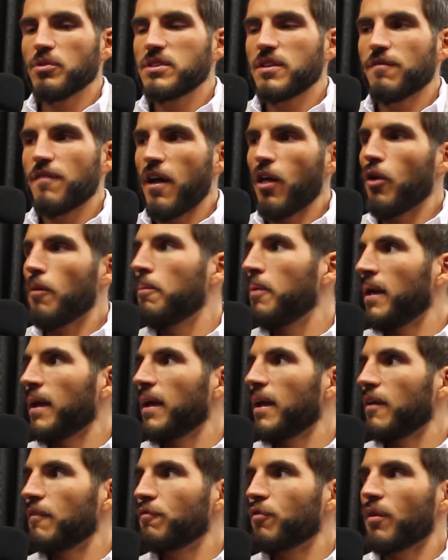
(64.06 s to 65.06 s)
was
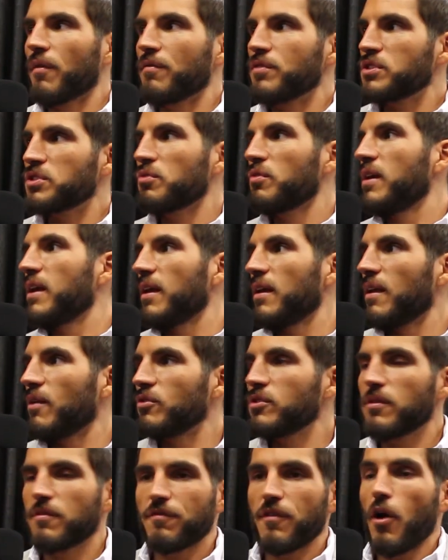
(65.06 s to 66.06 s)
developing in front of the screen. It
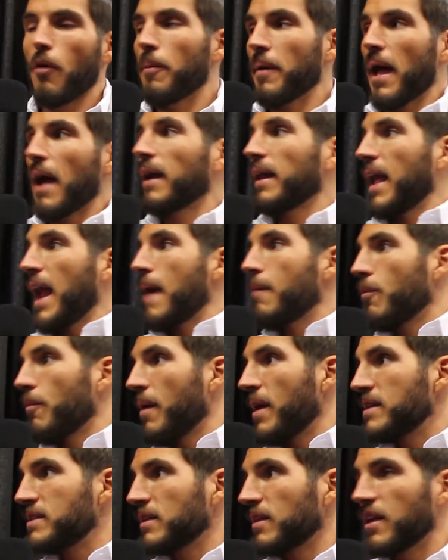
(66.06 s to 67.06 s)
was developing on camera,
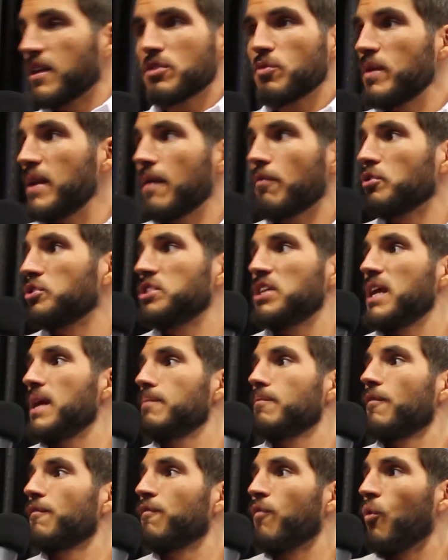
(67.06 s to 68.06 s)
basically, because we never
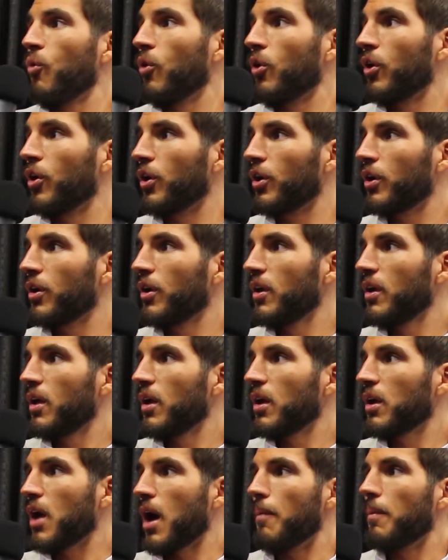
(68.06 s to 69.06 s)
teamed before
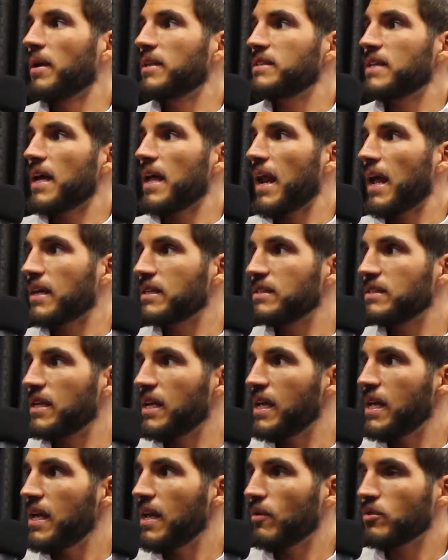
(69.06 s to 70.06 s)
coming to NXT.
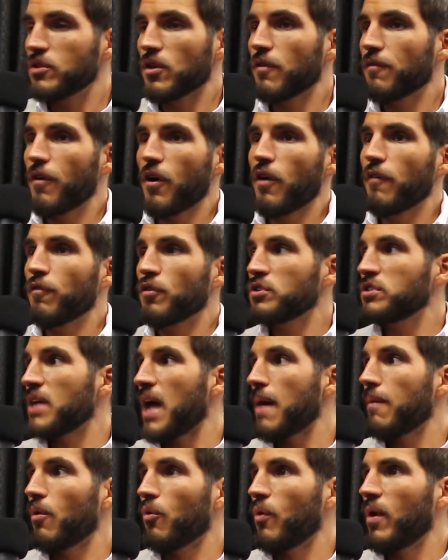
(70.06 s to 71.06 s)
It was our very first
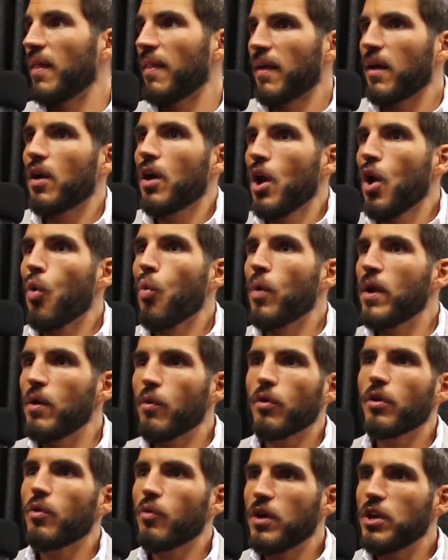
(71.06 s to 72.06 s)
time, and we
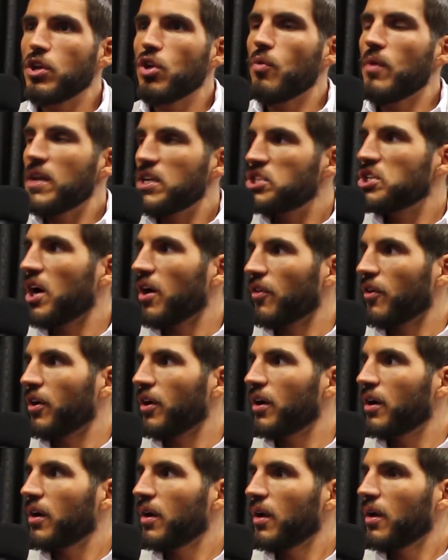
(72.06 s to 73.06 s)
knew each
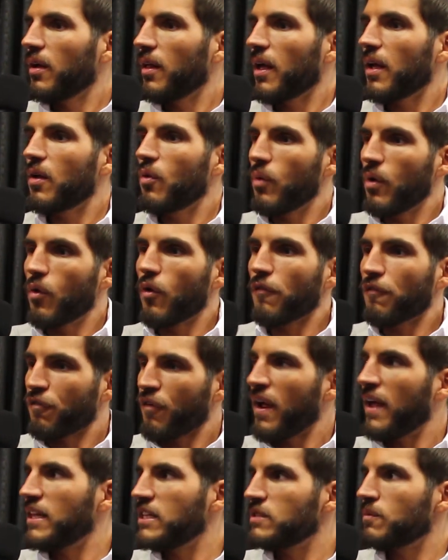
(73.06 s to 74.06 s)
other. We were
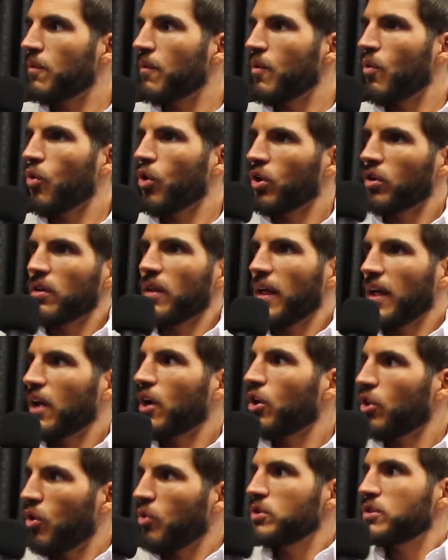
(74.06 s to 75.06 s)
friends, but we weren't
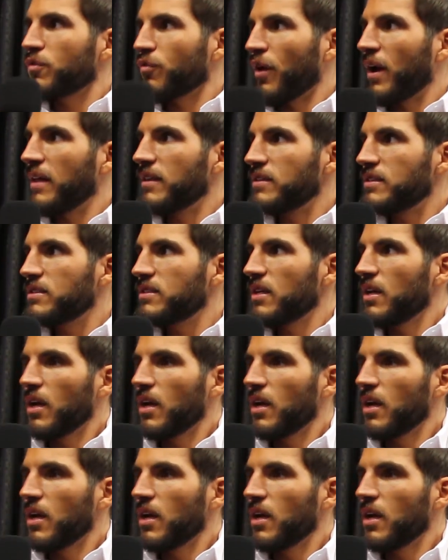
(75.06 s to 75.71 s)
close friends.